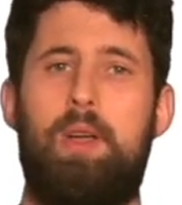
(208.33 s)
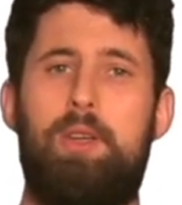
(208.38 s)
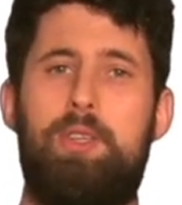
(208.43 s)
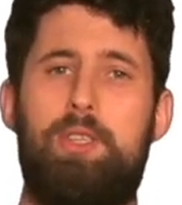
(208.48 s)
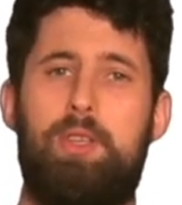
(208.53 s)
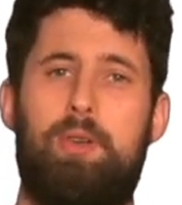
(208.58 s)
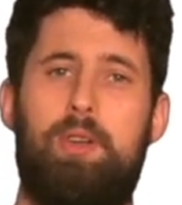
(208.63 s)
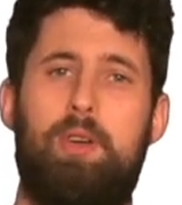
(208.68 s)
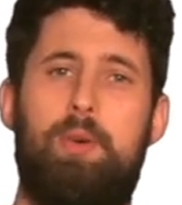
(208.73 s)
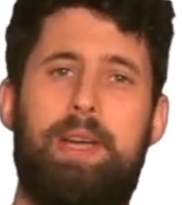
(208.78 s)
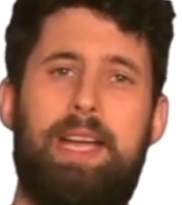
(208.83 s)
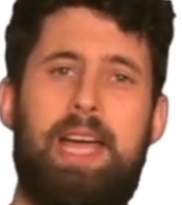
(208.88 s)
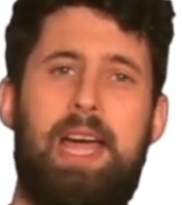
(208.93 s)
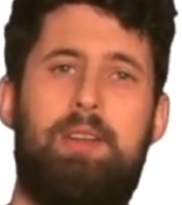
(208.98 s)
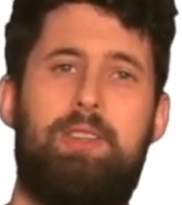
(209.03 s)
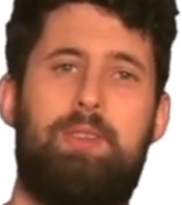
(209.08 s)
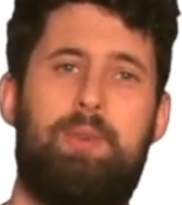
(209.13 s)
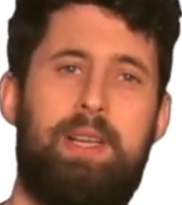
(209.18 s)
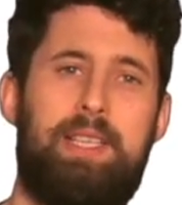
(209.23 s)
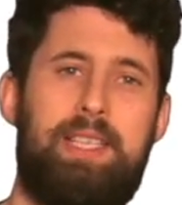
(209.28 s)
So knowing
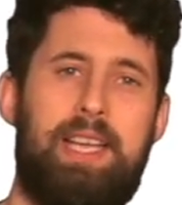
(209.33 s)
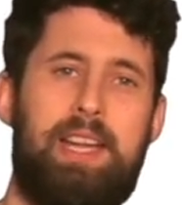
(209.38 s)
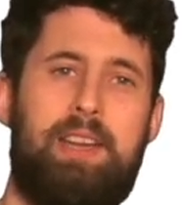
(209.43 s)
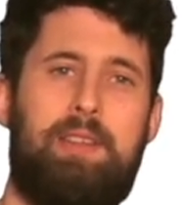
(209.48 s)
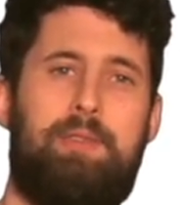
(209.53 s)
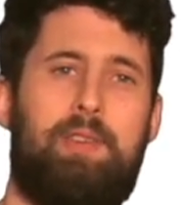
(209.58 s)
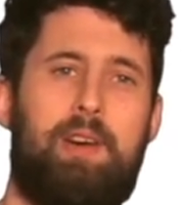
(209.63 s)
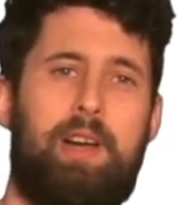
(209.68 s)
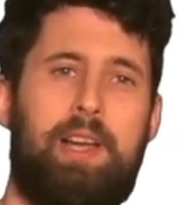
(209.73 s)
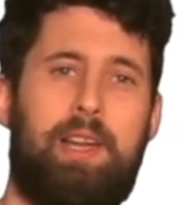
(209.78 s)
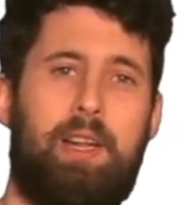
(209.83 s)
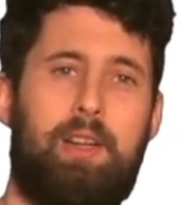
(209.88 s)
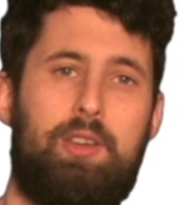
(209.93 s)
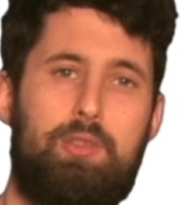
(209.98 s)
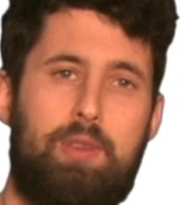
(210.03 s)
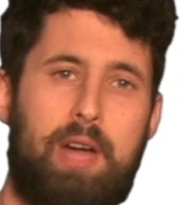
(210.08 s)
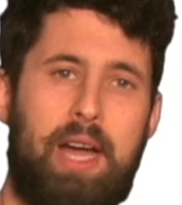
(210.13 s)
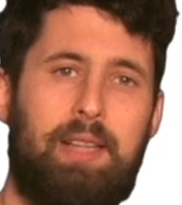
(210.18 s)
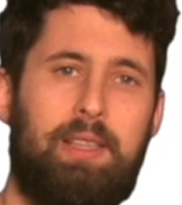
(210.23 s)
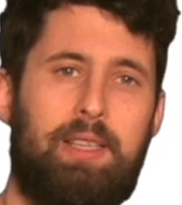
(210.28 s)
how to identify and
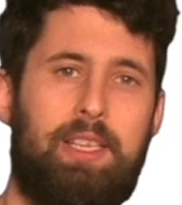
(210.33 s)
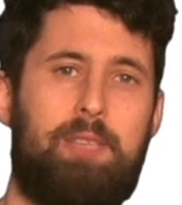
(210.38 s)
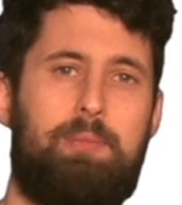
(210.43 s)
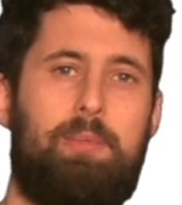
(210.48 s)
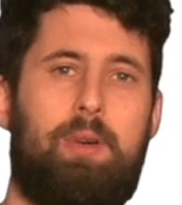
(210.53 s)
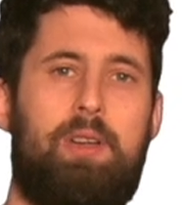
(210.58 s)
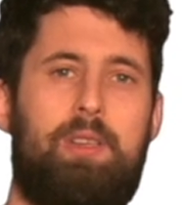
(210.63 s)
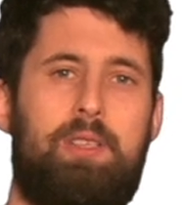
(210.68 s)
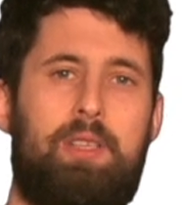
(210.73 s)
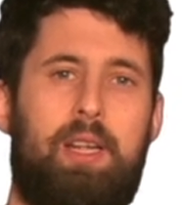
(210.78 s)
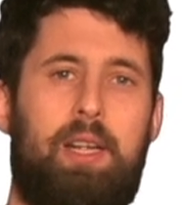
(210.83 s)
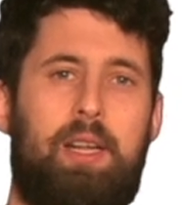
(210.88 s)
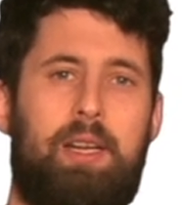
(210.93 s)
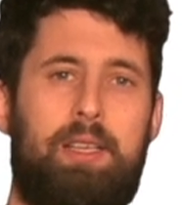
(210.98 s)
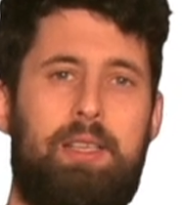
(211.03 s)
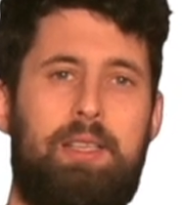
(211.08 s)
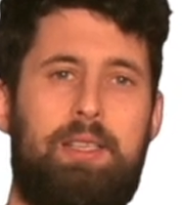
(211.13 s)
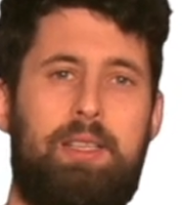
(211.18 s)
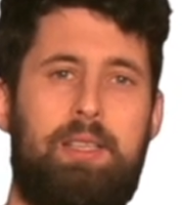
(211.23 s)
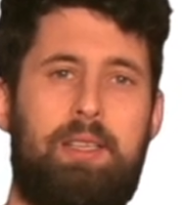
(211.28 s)
attract these
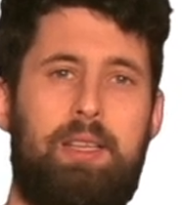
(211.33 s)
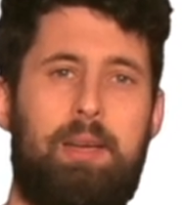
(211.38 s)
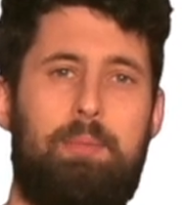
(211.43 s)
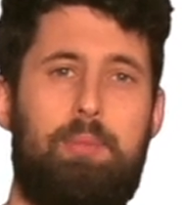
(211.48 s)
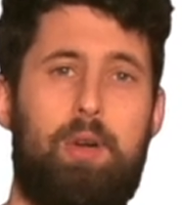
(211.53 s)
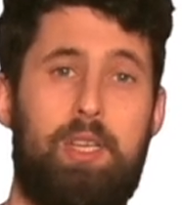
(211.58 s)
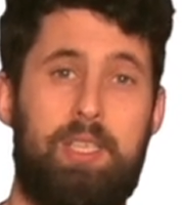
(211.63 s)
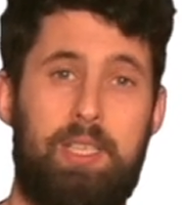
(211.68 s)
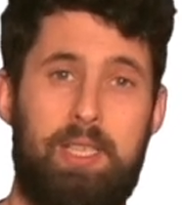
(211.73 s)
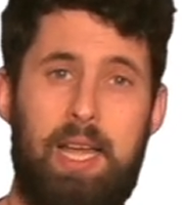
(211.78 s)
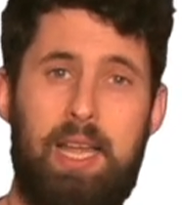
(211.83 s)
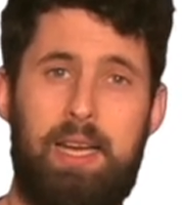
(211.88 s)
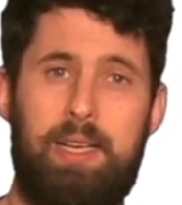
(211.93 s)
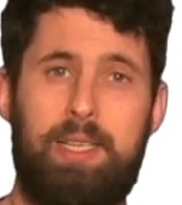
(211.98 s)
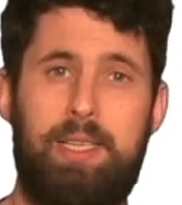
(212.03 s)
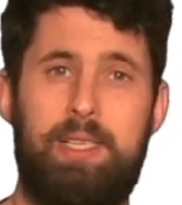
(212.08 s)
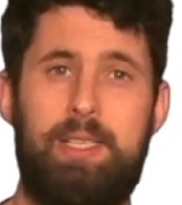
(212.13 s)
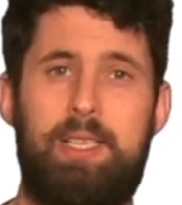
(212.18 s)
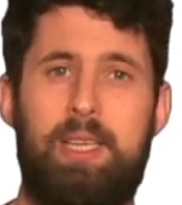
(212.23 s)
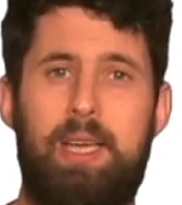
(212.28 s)

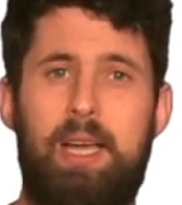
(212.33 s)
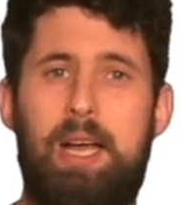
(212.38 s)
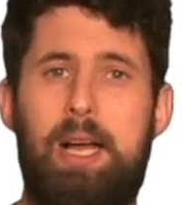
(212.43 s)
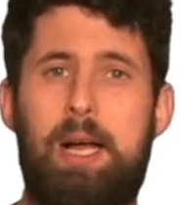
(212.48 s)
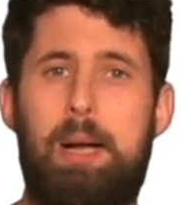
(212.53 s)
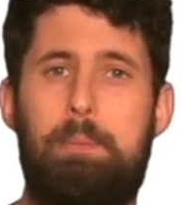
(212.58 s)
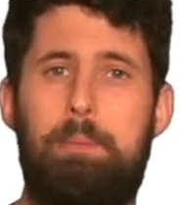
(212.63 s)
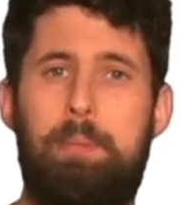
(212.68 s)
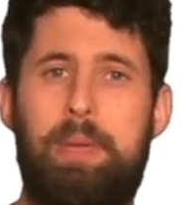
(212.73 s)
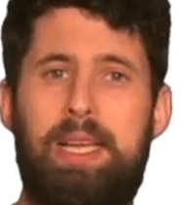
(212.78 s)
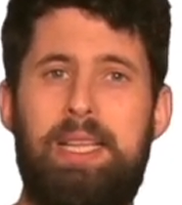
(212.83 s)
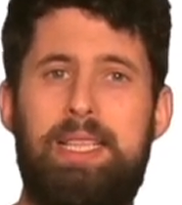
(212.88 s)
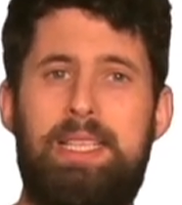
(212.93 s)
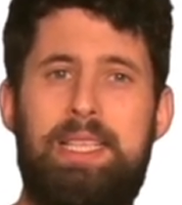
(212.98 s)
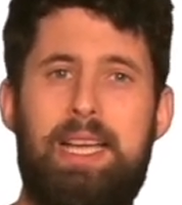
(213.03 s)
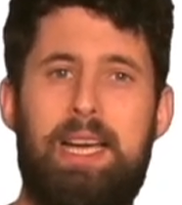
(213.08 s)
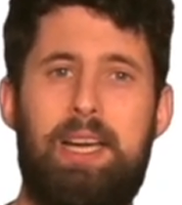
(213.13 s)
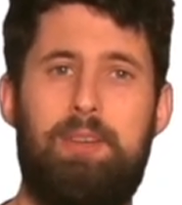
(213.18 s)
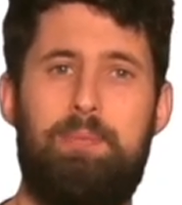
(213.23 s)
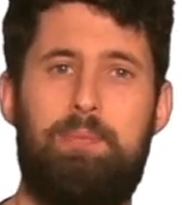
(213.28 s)
personalities
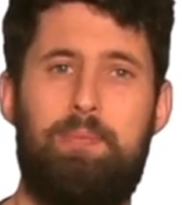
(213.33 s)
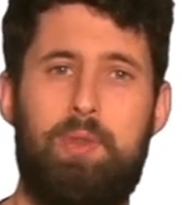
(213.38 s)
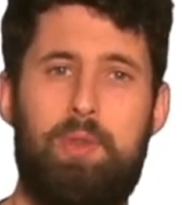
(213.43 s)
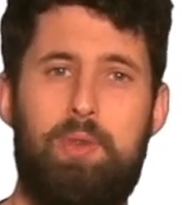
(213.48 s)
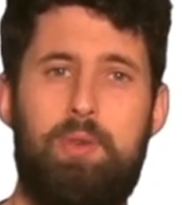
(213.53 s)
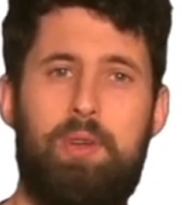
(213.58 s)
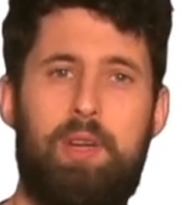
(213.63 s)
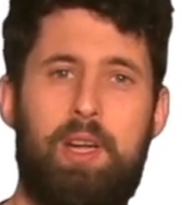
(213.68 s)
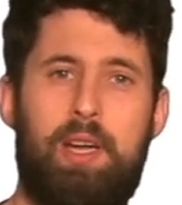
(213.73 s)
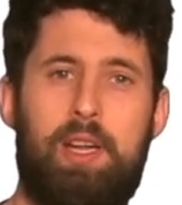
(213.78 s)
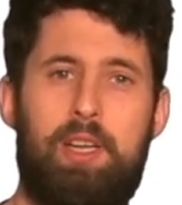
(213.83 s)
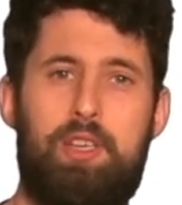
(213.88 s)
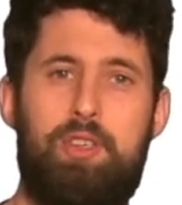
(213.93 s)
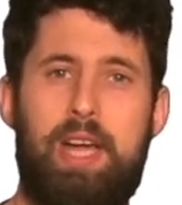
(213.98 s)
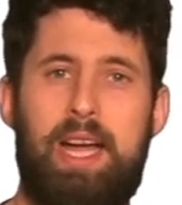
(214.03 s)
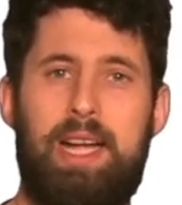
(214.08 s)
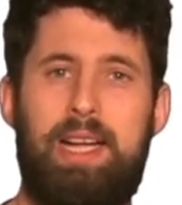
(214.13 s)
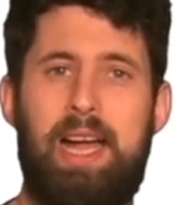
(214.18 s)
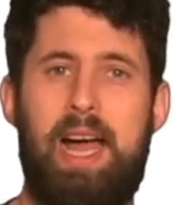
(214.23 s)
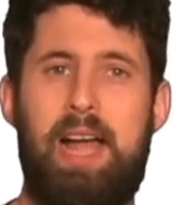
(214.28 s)
means that you can
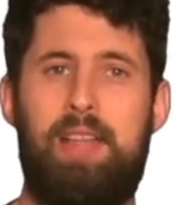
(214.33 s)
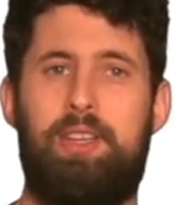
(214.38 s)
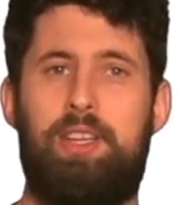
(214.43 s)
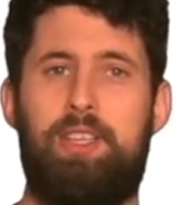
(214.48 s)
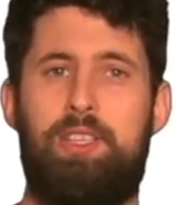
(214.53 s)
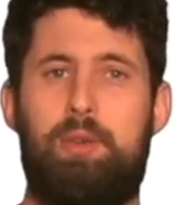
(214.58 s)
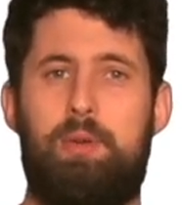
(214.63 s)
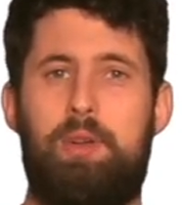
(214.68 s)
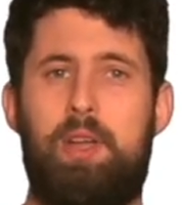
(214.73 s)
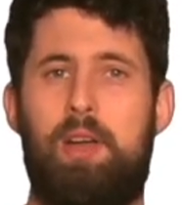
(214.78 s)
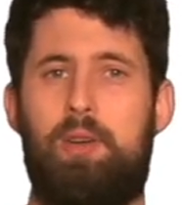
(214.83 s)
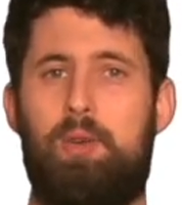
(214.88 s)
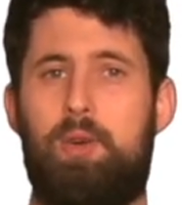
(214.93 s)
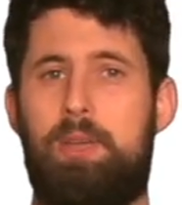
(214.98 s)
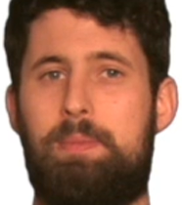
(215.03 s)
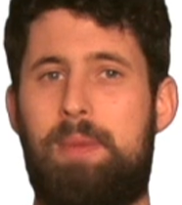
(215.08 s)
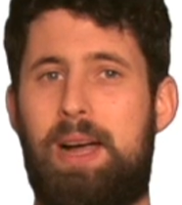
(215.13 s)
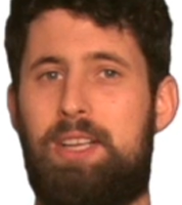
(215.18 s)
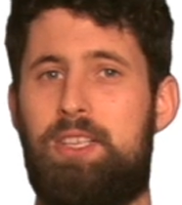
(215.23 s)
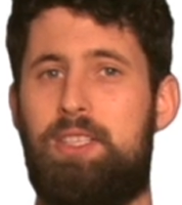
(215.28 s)
attract candidates who not
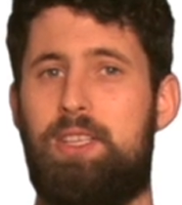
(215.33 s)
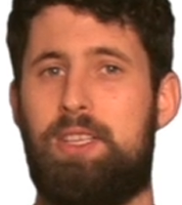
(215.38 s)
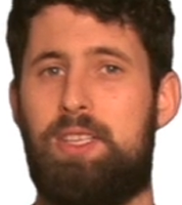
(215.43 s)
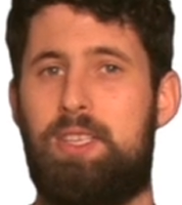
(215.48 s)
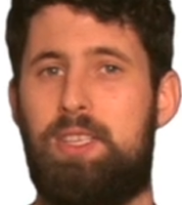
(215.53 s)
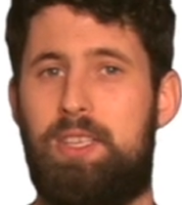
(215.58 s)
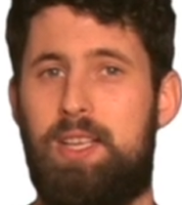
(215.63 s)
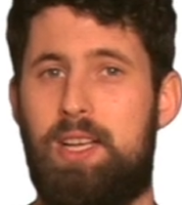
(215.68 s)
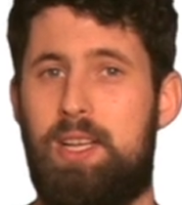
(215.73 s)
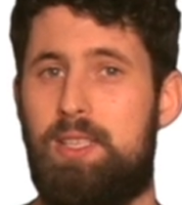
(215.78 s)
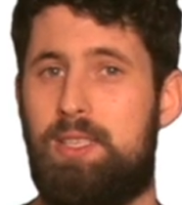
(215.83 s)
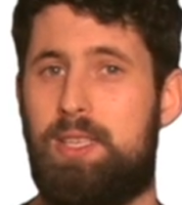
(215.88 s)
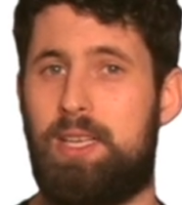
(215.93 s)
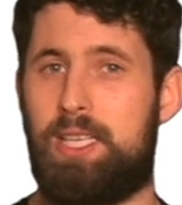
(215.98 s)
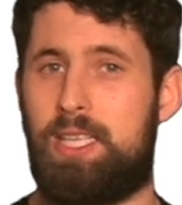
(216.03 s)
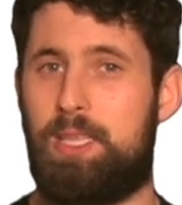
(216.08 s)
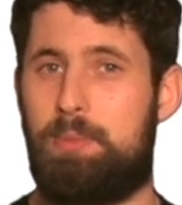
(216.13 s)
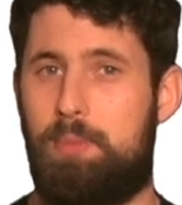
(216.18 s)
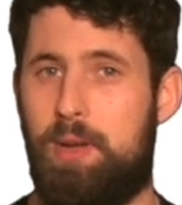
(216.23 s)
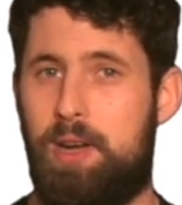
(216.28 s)
only match the skills and
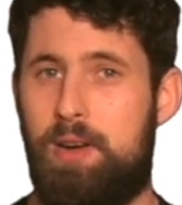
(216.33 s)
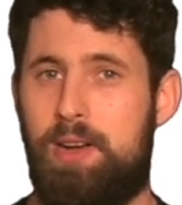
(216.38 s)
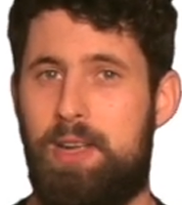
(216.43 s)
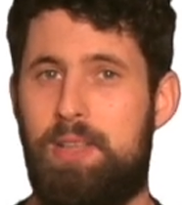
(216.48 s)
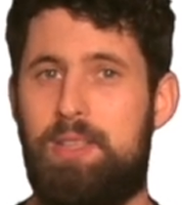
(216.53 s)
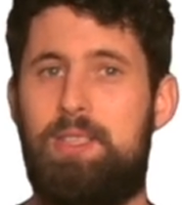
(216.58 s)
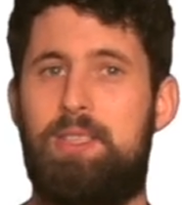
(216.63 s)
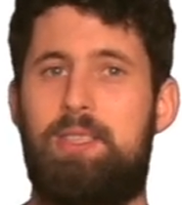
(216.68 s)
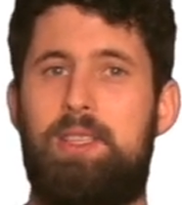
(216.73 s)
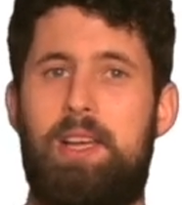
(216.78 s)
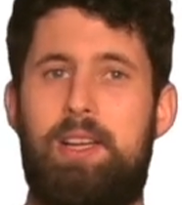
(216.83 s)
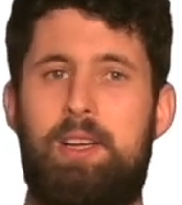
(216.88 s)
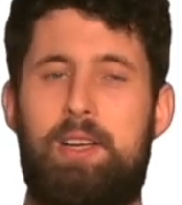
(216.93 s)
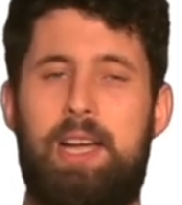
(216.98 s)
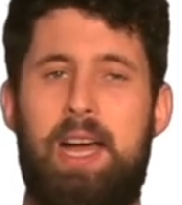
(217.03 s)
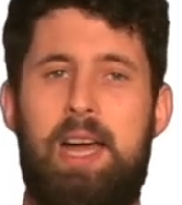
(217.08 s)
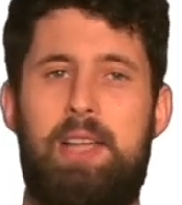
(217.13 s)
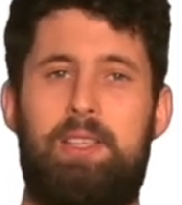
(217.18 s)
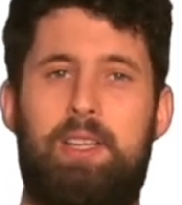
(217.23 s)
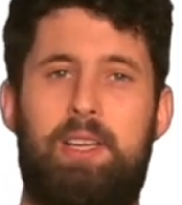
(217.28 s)
experience that your
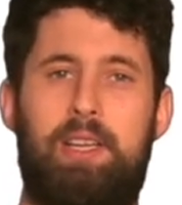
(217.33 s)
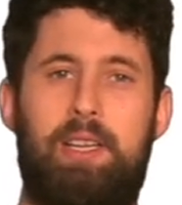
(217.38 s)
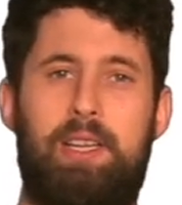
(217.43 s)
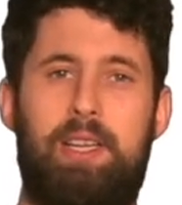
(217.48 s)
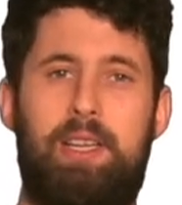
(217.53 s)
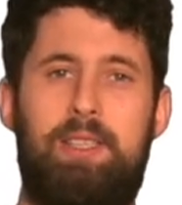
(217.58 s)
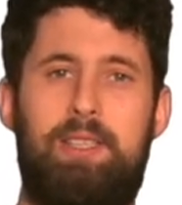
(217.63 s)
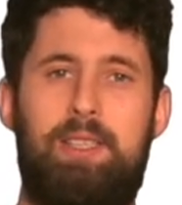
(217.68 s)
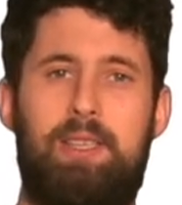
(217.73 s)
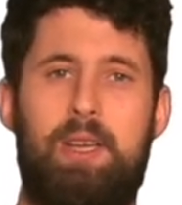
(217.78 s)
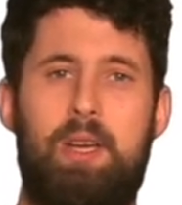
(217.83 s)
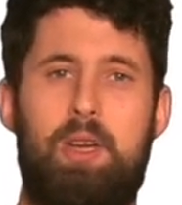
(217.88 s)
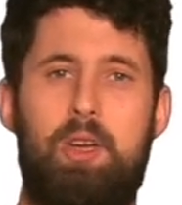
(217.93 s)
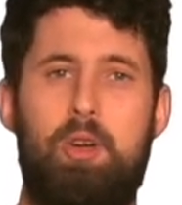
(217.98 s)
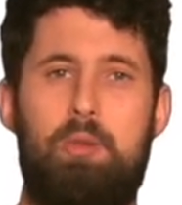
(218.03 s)
candidate needs,